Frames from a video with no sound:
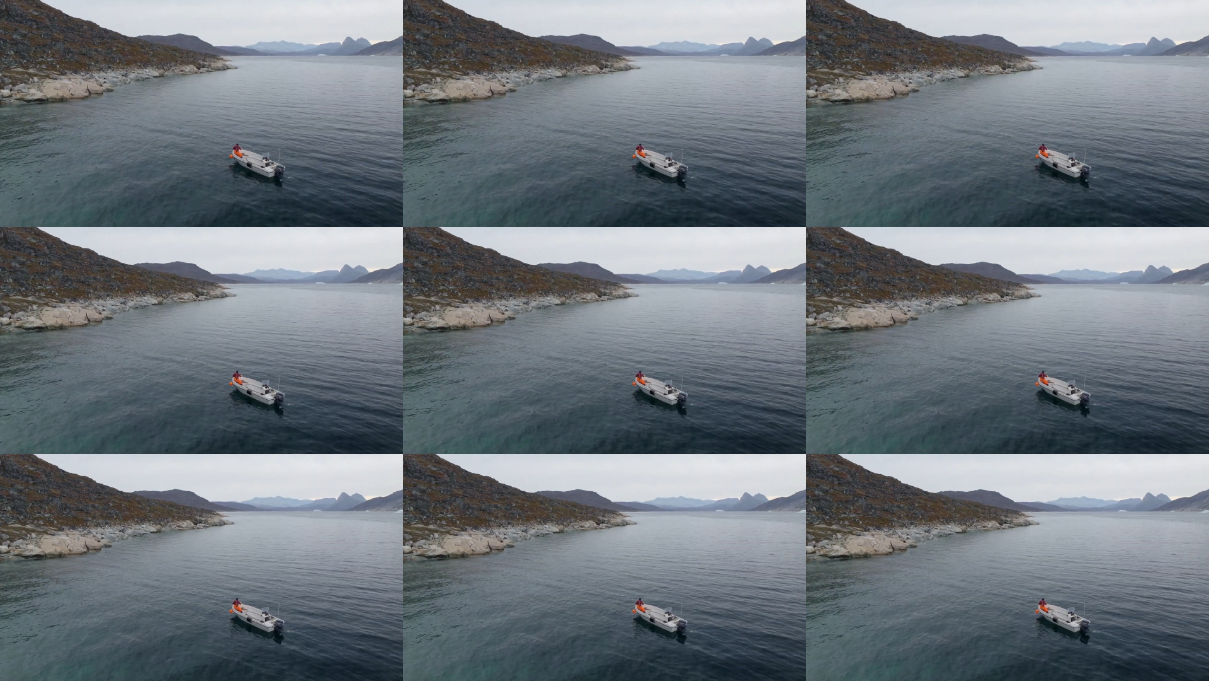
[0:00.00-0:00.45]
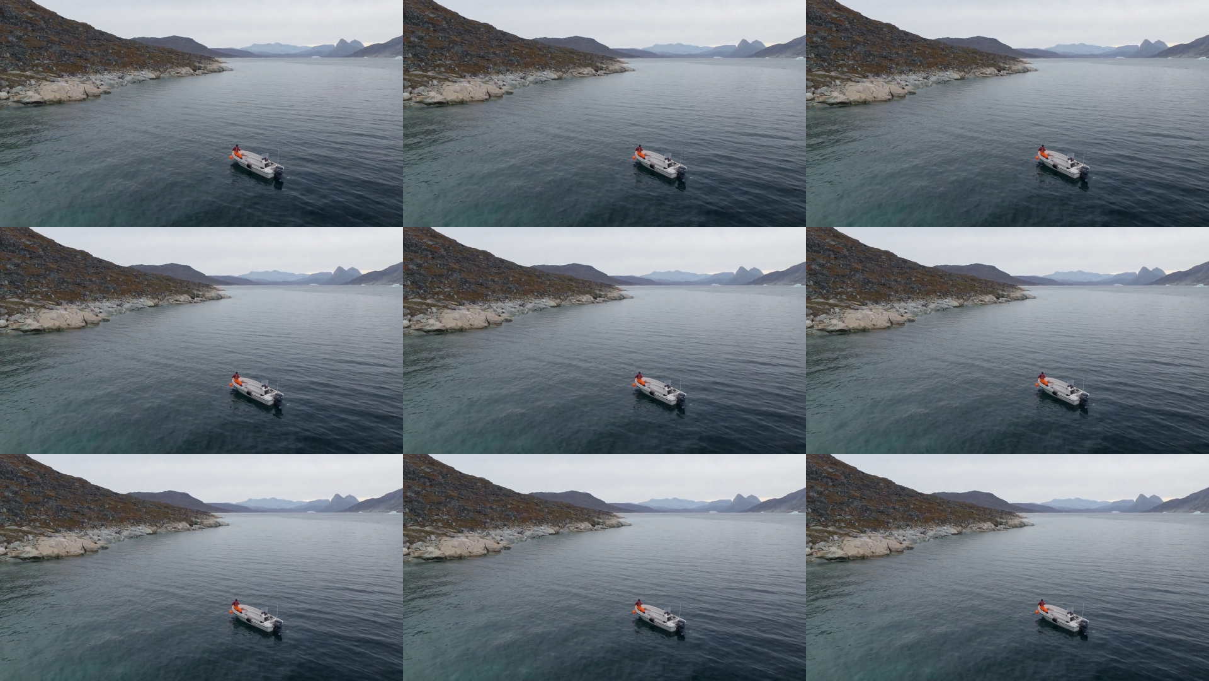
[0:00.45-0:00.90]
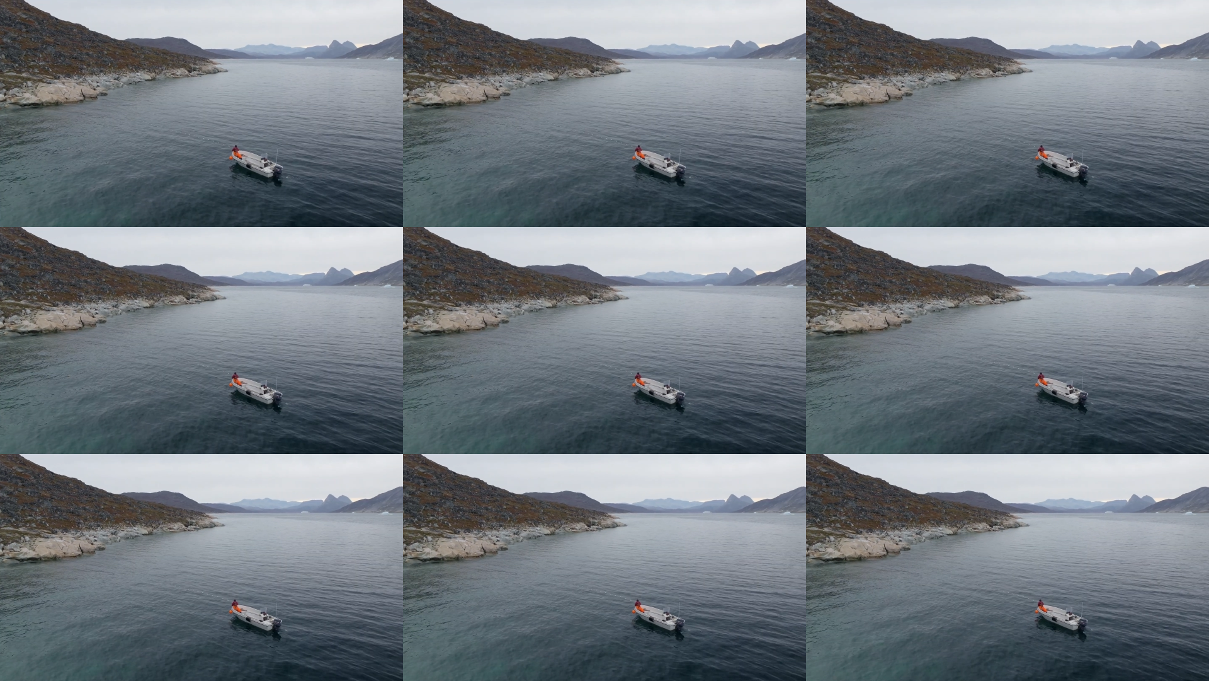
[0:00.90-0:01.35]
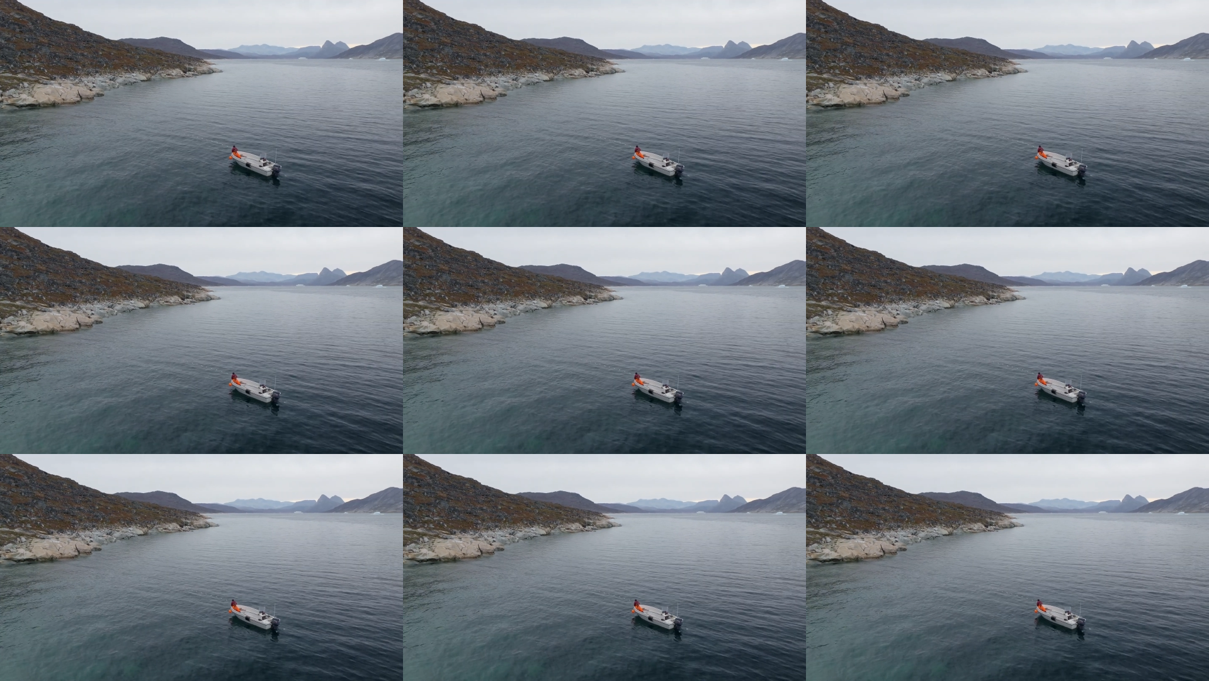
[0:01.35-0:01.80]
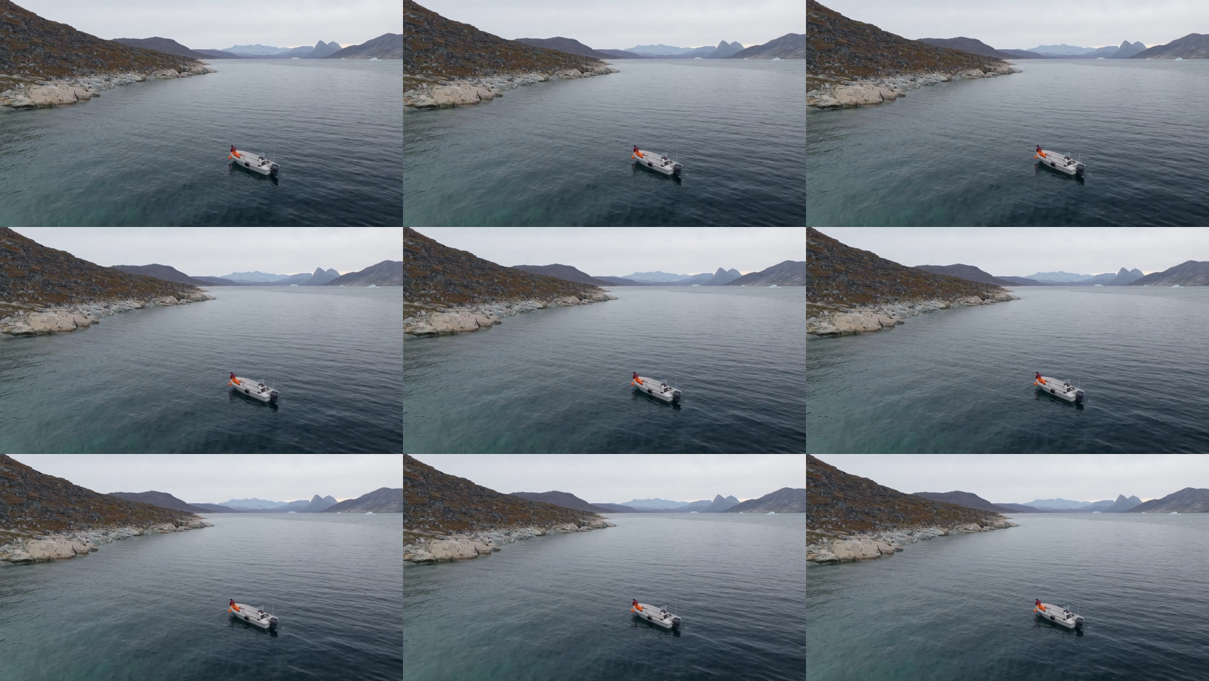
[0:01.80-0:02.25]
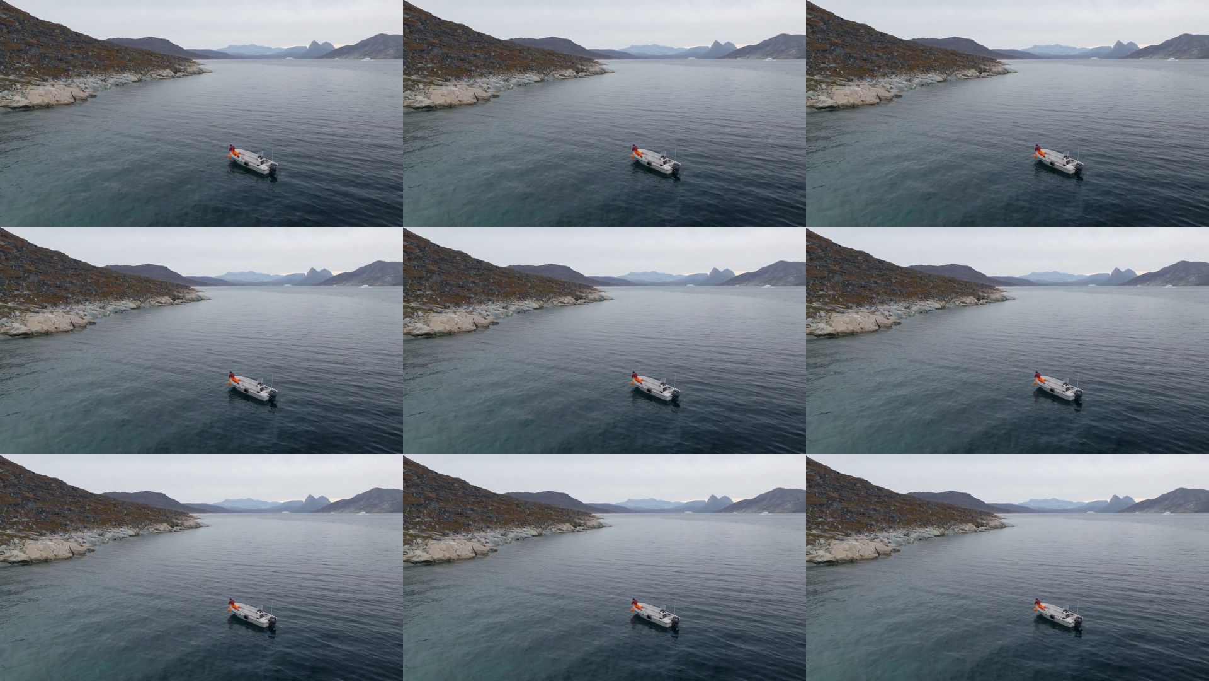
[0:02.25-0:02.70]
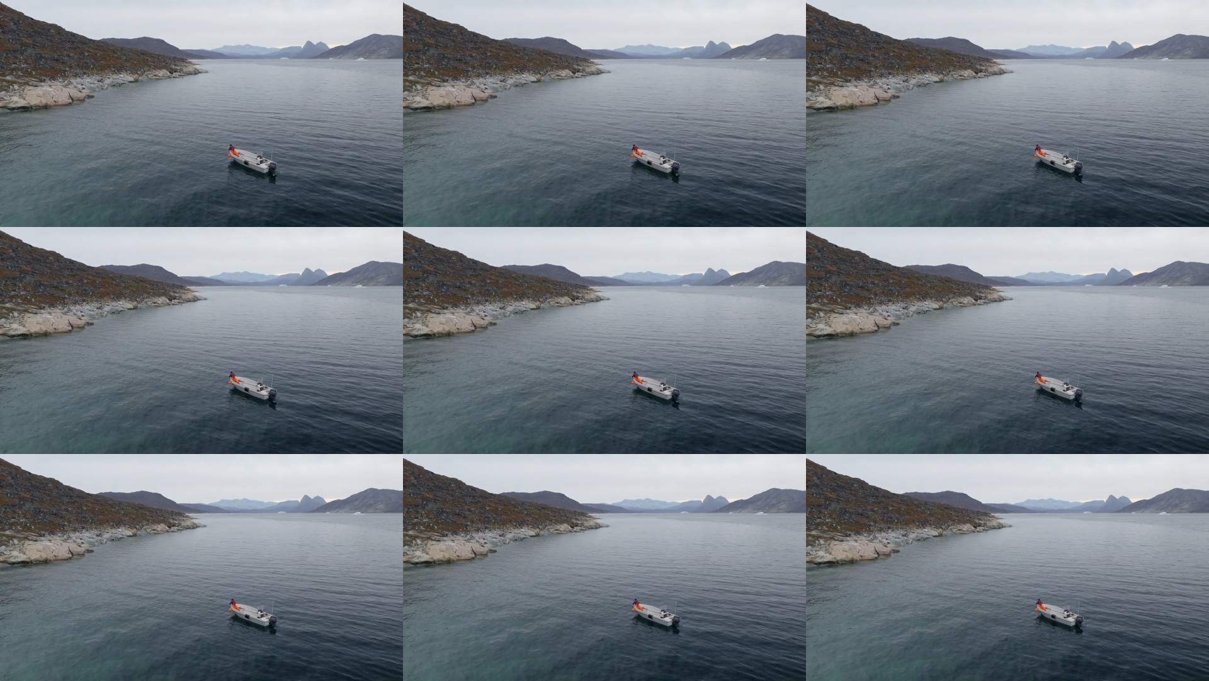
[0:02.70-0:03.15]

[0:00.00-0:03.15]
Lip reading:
(no speaker visible)